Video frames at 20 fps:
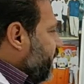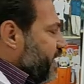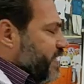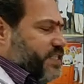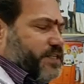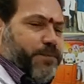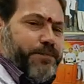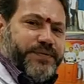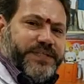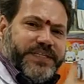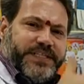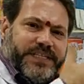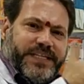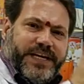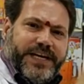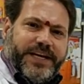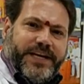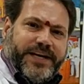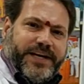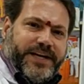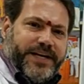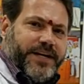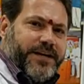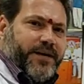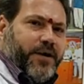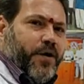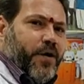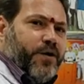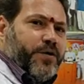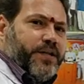is
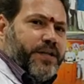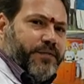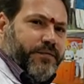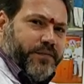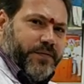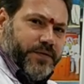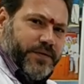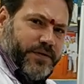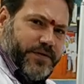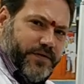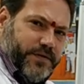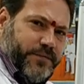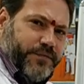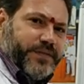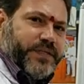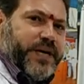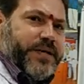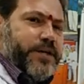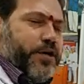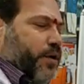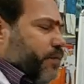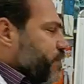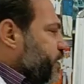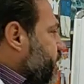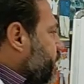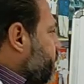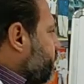preceded on the front of